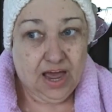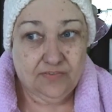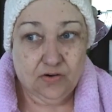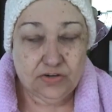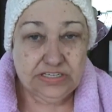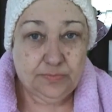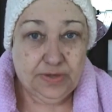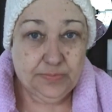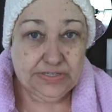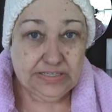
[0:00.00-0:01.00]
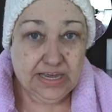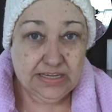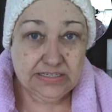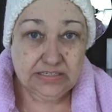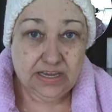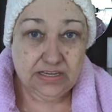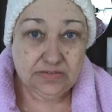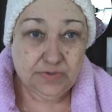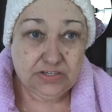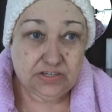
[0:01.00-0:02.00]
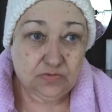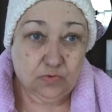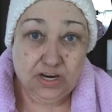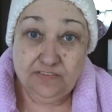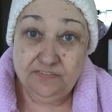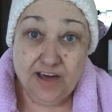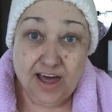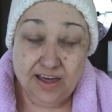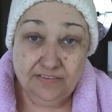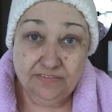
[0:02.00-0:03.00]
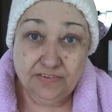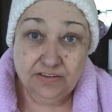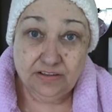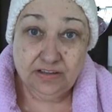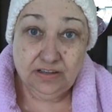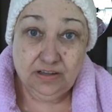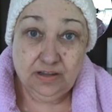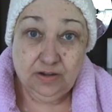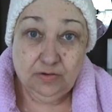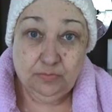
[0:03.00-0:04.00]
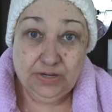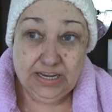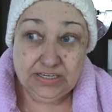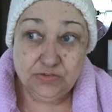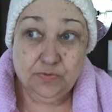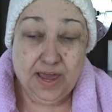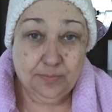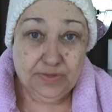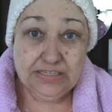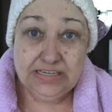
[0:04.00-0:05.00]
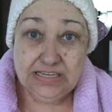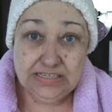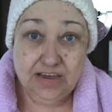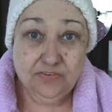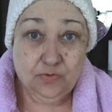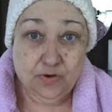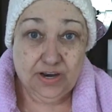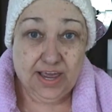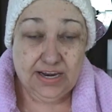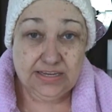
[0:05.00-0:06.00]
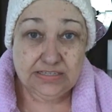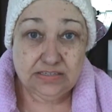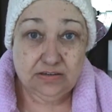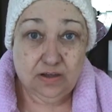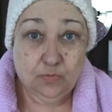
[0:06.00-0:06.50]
I've heard some people say as much as 1 in 5. But it's rampant. It's everywhere, ladies.